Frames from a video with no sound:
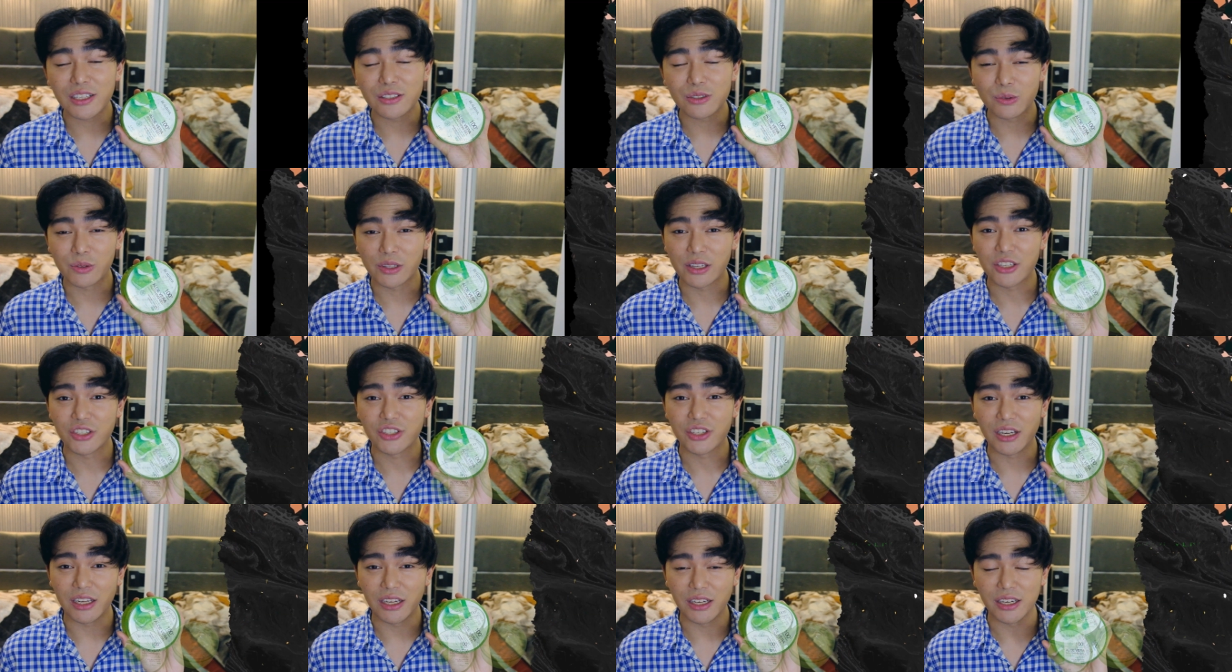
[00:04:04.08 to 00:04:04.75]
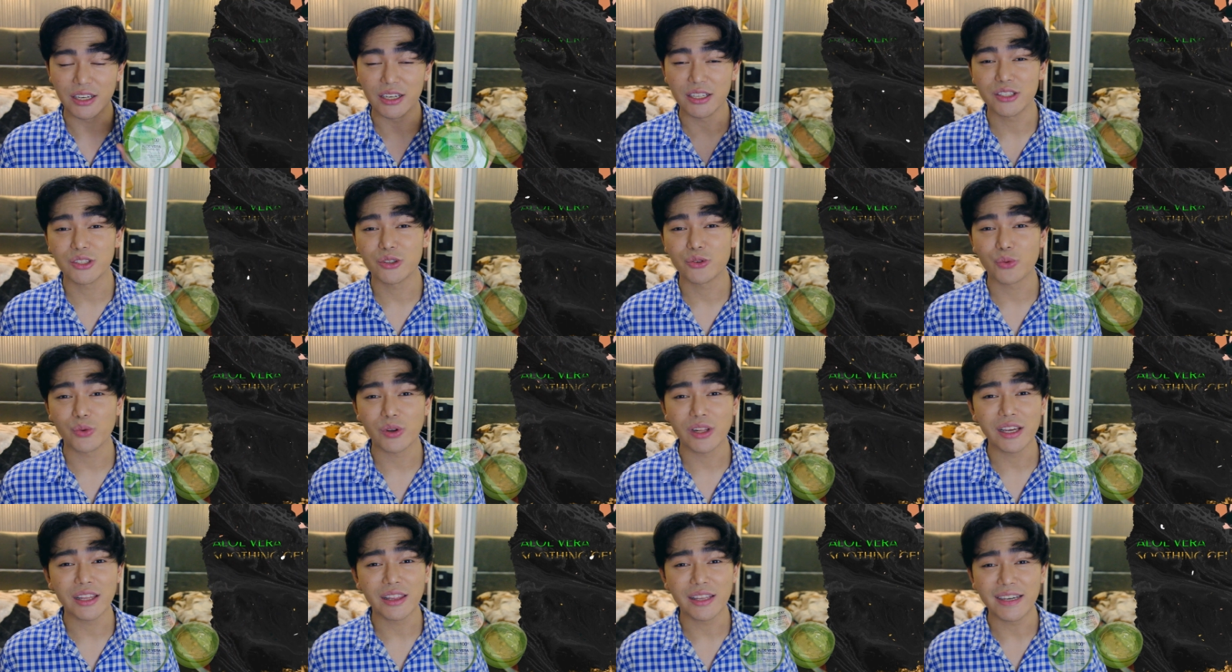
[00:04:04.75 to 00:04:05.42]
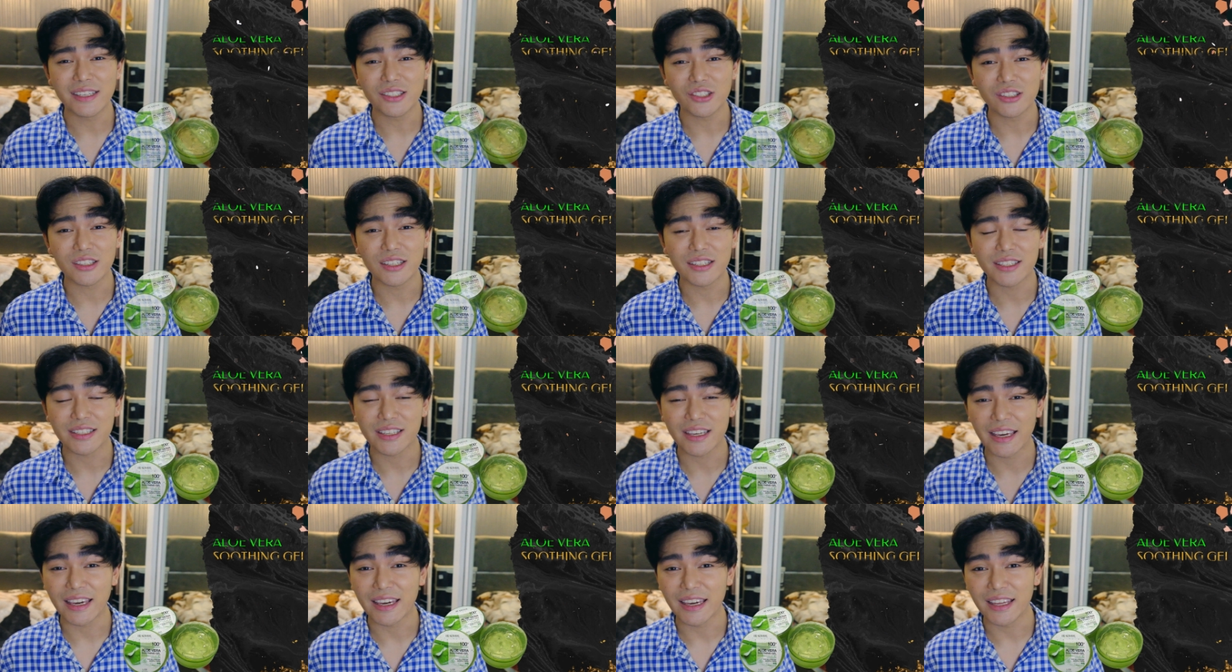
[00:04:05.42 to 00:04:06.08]
soothing gel. It's really nice on the
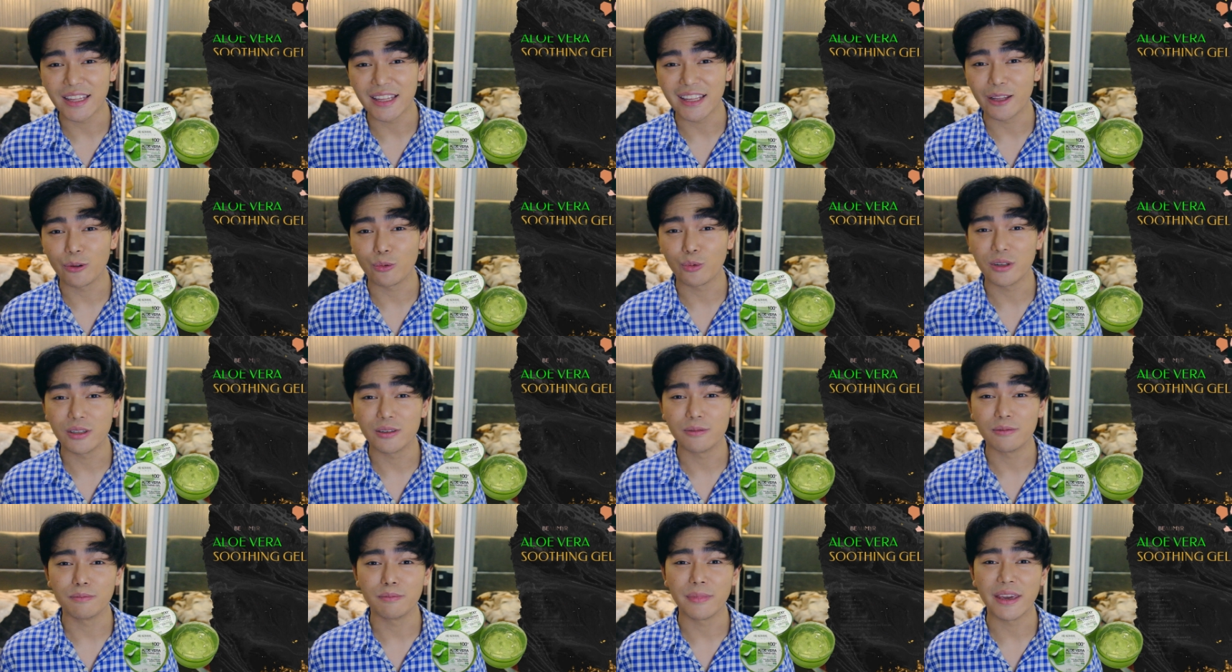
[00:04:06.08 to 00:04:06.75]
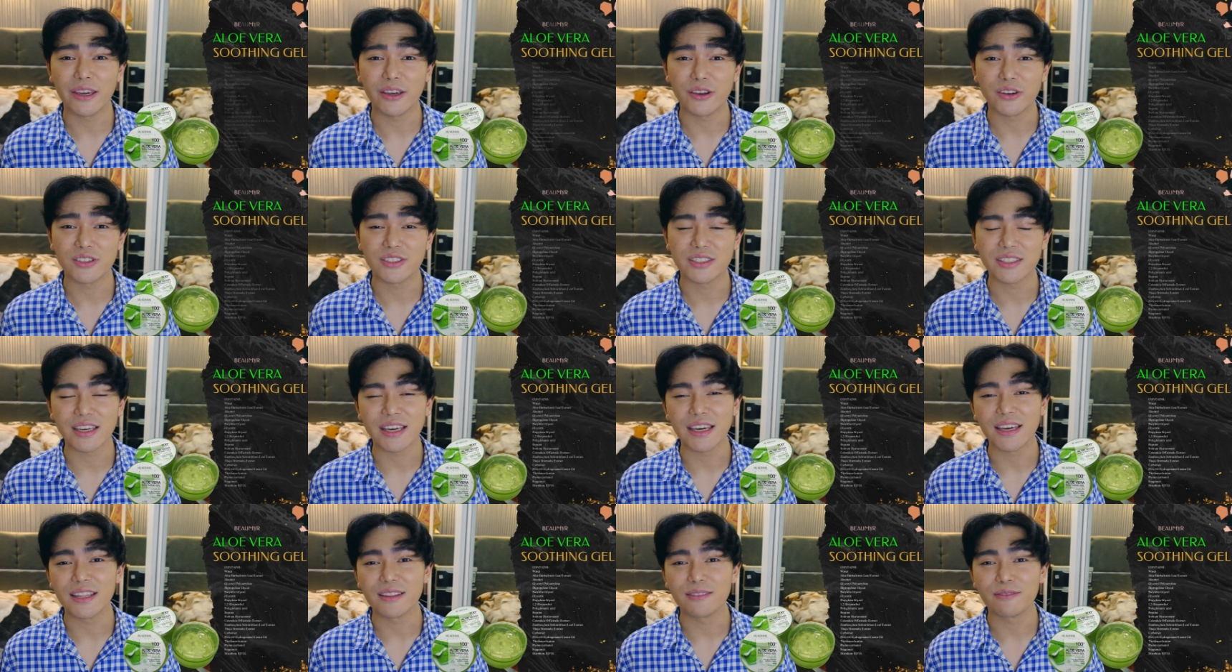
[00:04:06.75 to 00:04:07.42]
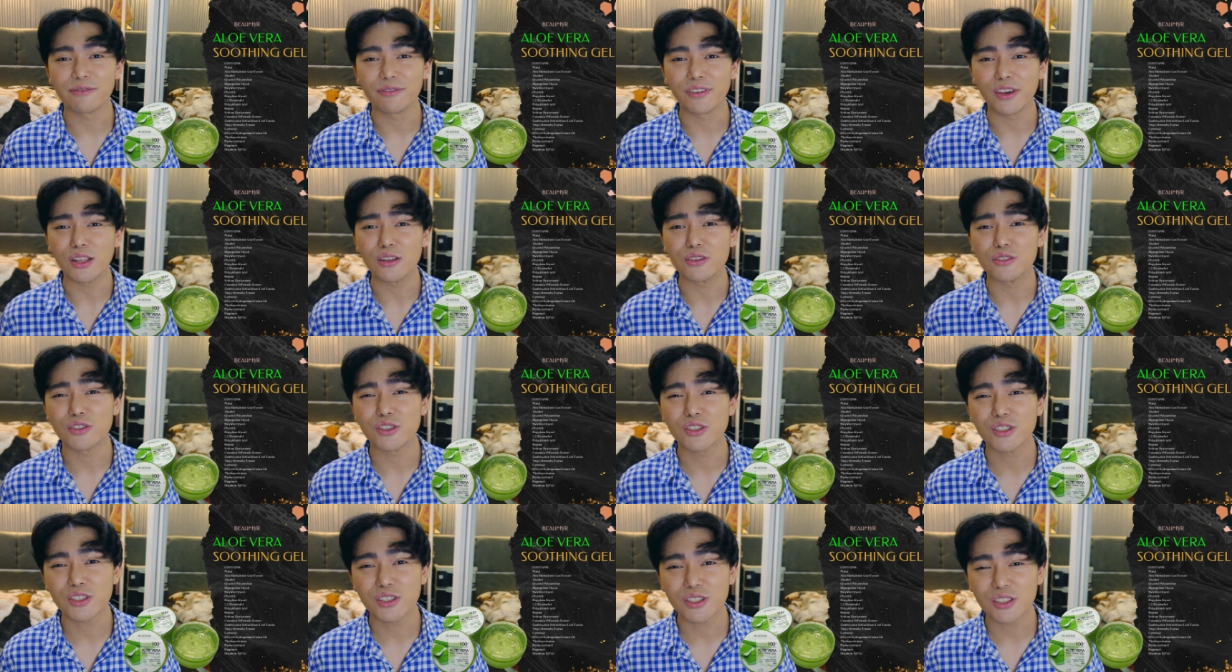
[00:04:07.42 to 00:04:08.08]
skin. It will make your skin feel
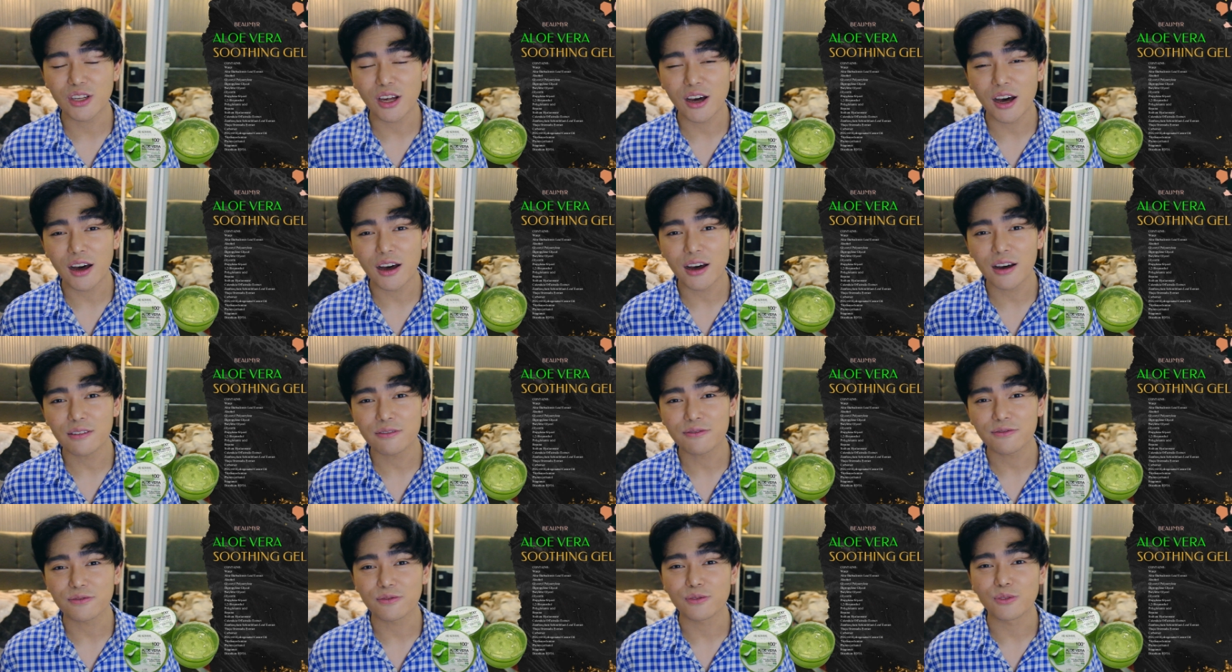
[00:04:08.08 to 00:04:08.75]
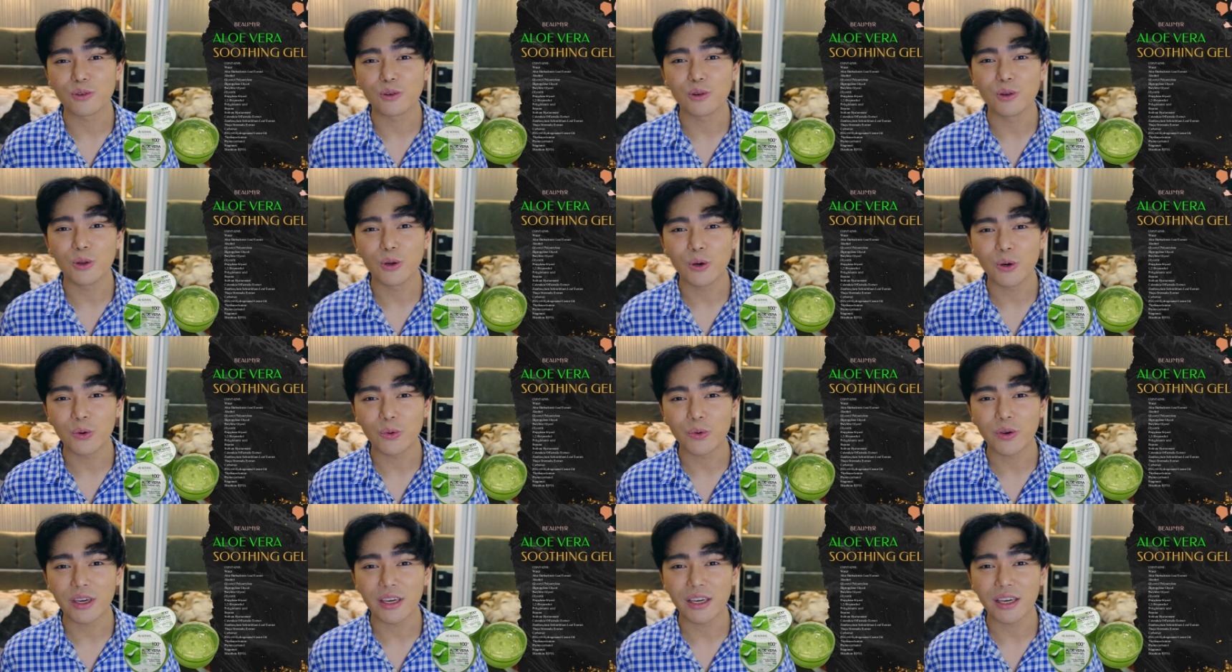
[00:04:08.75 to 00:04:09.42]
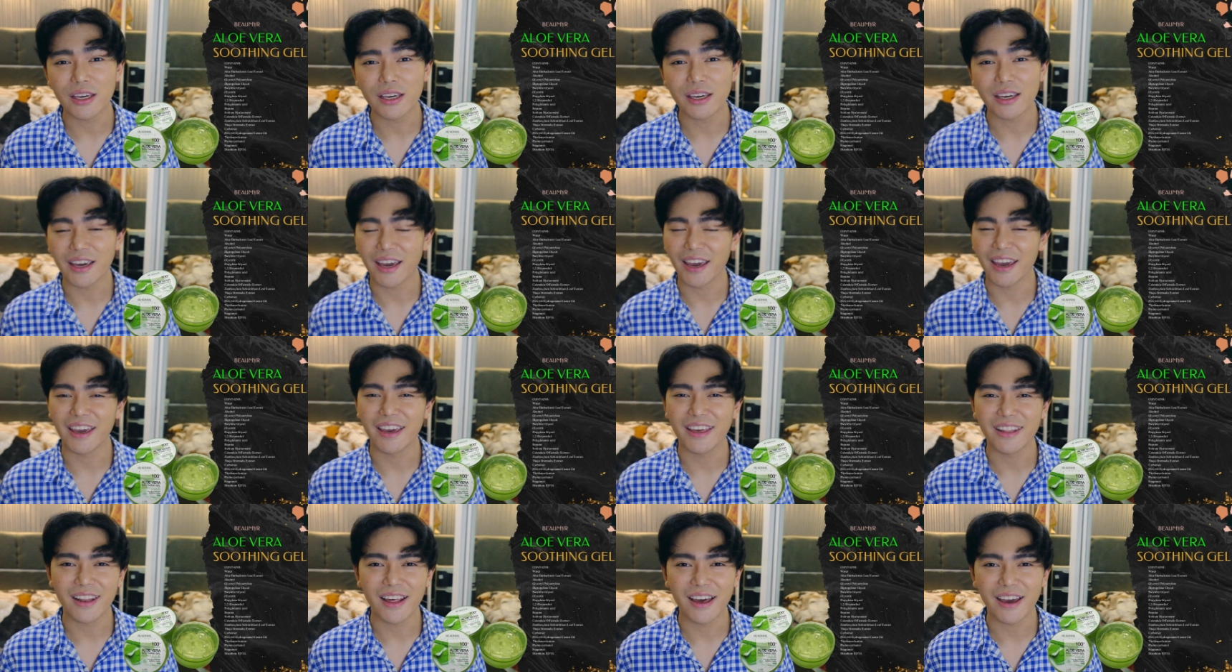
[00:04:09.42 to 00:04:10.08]
soft, glowy,
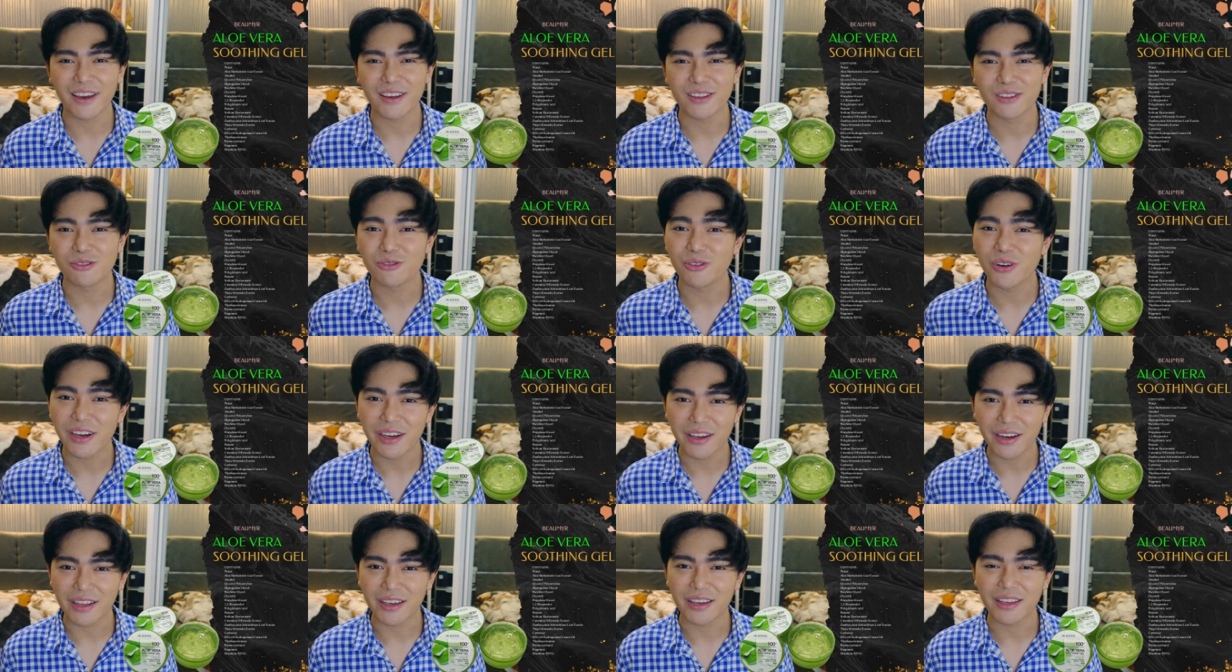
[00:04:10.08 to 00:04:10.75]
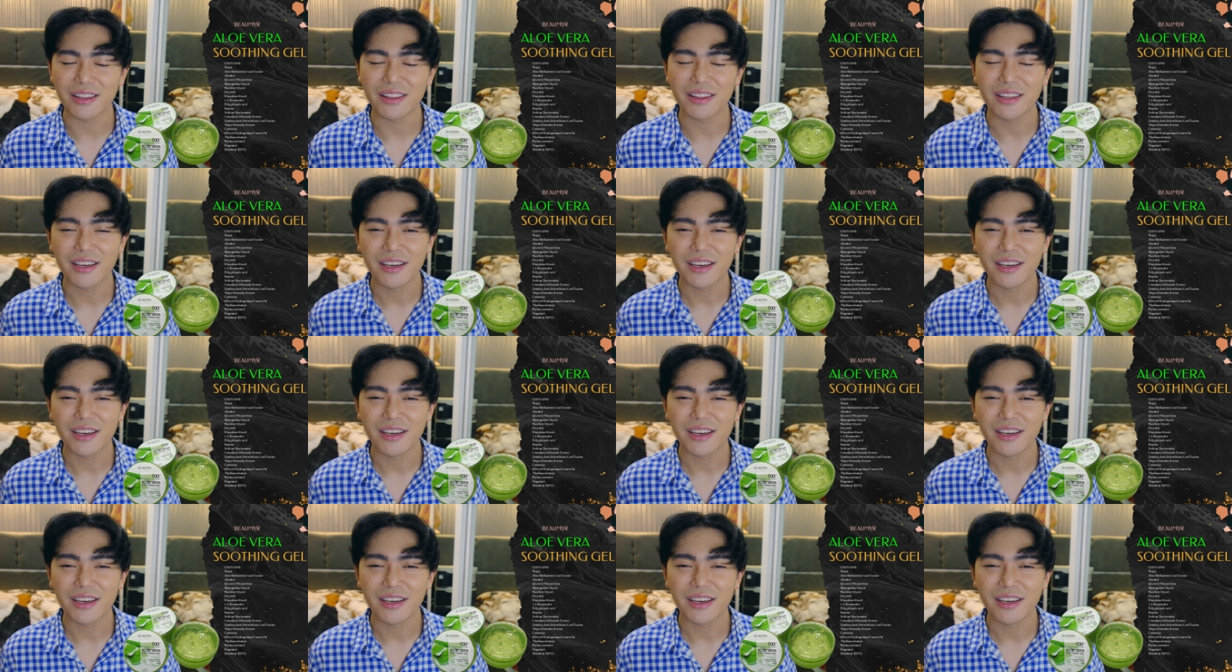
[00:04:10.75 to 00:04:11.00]
and hydrated.